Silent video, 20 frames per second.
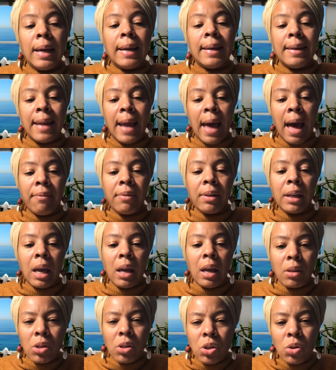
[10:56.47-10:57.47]

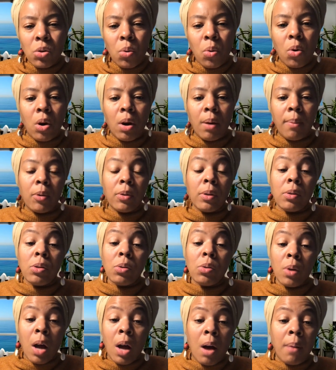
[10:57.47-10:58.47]
navigate the storm or the
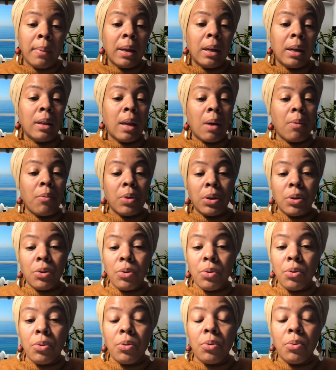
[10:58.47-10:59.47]
tsunami that we
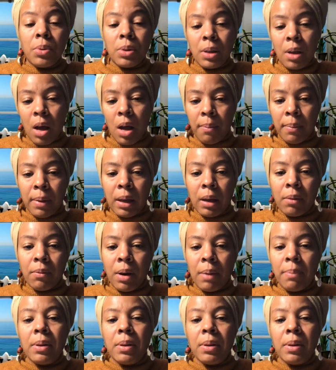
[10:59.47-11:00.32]
knew was coming, right?